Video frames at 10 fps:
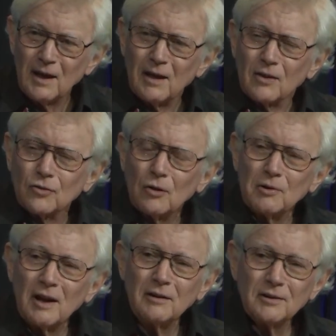So we're
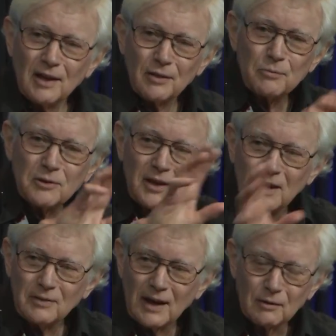not going to tell them to
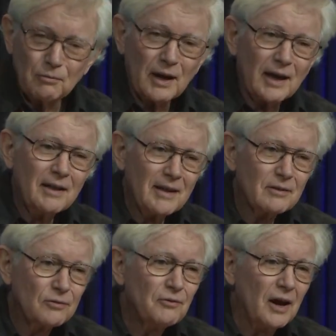take that away.
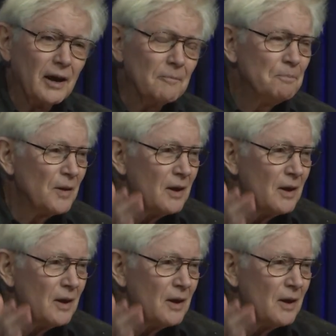That's fine.